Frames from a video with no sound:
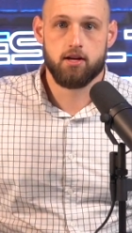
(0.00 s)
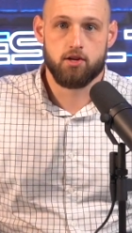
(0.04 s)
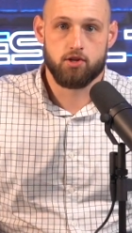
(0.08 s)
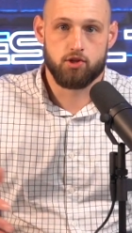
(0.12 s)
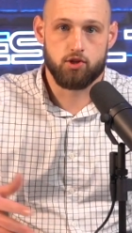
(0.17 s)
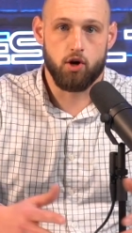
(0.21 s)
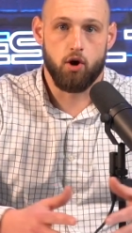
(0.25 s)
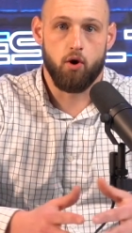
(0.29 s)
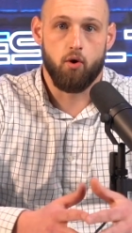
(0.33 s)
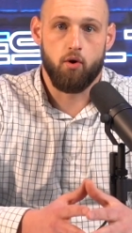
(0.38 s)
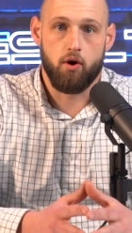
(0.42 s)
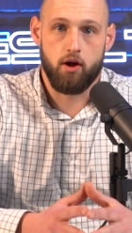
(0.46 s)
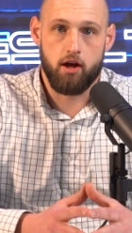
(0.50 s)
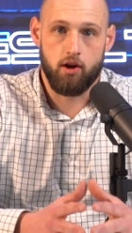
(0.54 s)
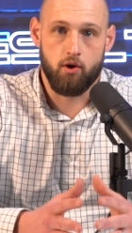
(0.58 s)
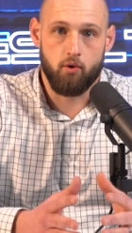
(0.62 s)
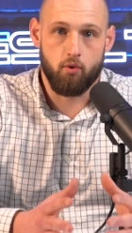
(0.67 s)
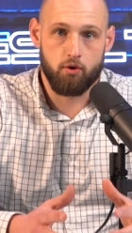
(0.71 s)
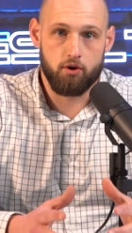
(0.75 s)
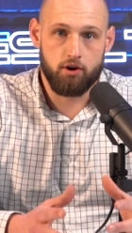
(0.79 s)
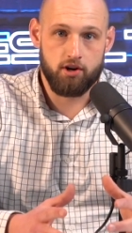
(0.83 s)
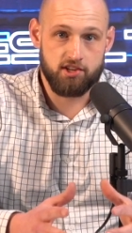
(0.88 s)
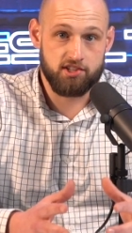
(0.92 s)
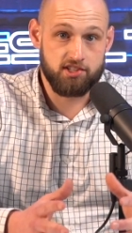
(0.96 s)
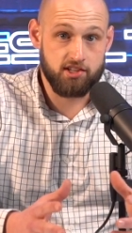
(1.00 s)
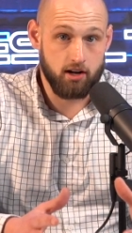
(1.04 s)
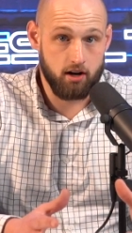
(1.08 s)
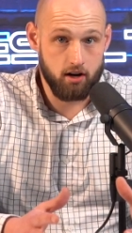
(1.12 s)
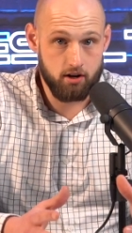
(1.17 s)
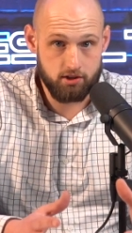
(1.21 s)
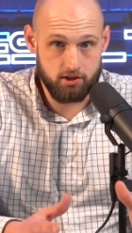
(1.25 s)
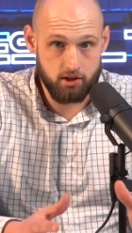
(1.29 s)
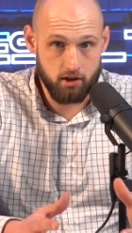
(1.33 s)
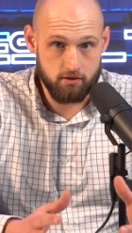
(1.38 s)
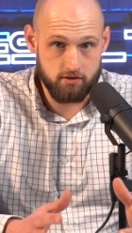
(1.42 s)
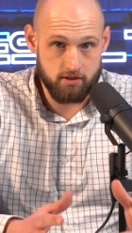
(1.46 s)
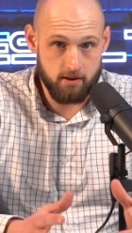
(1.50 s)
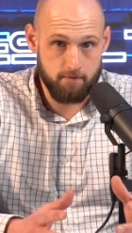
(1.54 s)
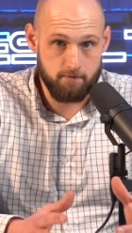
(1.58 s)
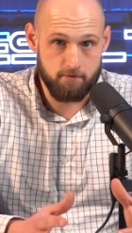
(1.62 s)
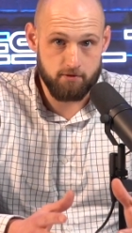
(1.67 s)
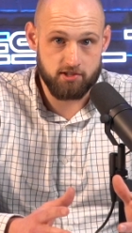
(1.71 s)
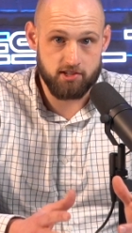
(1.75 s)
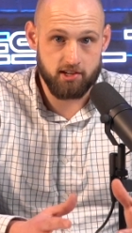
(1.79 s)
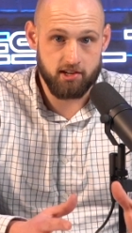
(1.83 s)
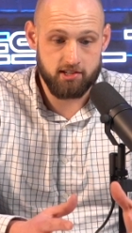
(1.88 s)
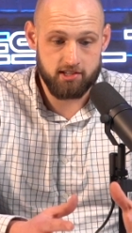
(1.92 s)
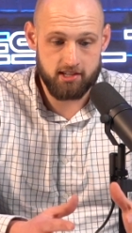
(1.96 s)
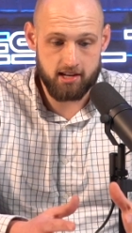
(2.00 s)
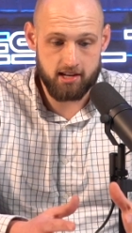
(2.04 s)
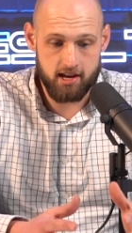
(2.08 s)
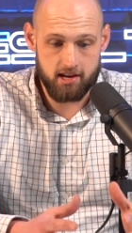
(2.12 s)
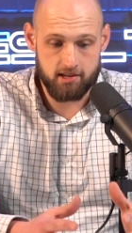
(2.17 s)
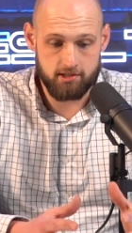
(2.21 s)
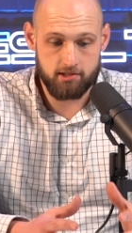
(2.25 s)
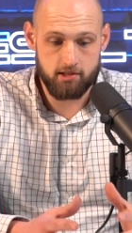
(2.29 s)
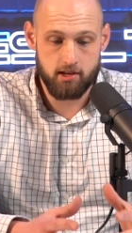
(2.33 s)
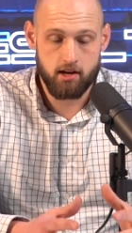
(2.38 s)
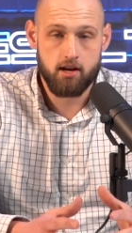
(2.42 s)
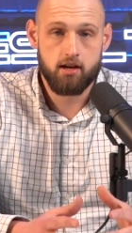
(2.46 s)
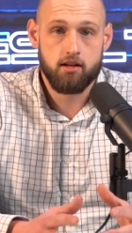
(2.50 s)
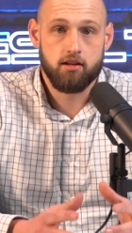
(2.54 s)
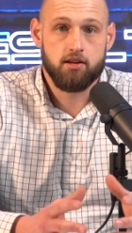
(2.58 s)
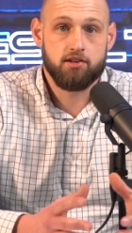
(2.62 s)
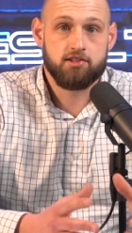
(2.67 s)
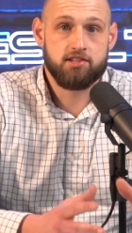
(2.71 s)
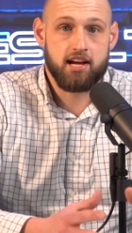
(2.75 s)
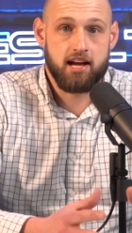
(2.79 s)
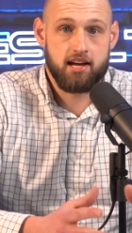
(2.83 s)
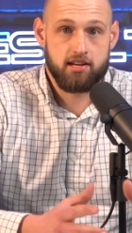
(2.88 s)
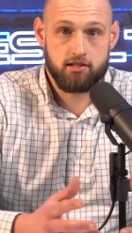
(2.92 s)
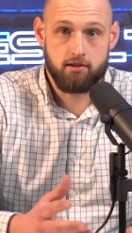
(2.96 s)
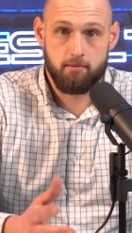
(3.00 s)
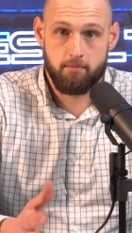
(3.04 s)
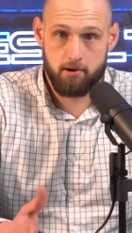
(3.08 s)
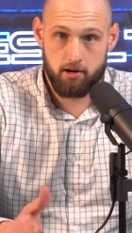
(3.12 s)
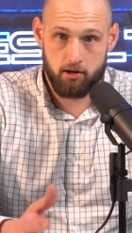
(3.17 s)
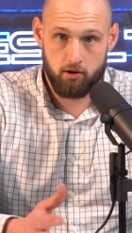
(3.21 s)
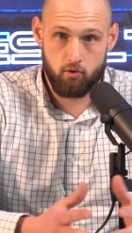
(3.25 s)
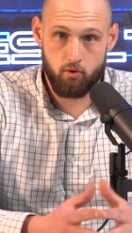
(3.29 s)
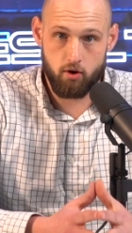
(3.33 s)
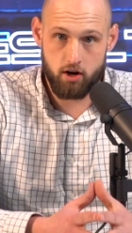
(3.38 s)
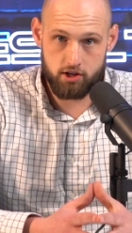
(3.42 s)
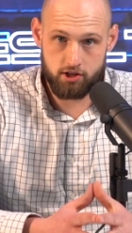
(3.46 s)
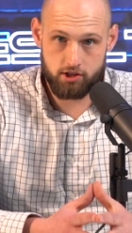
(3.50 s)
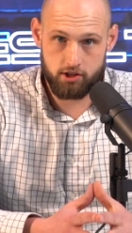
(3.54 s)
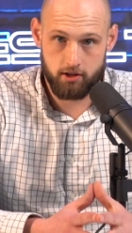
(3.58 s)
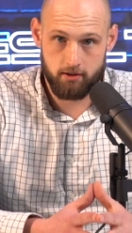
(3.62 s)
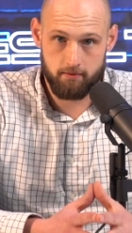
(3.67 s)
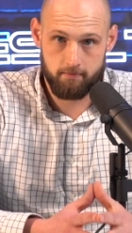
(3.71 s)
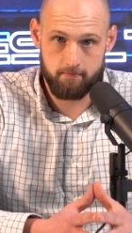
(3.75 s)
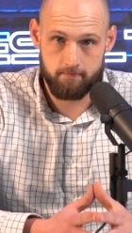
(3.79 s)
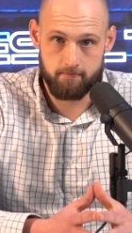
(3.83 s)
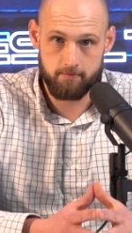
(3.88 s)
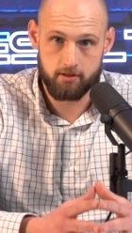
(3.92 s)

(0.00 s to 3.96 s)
So in order to set ourselves up for success, let's ask a better question.